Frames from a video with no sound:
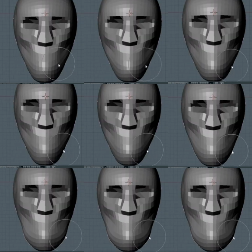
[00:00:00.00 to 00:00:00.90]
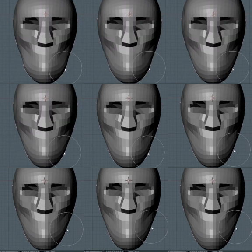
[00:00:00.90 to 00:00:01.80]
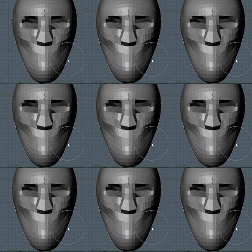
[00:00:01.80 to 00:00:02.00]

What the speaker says: (silence)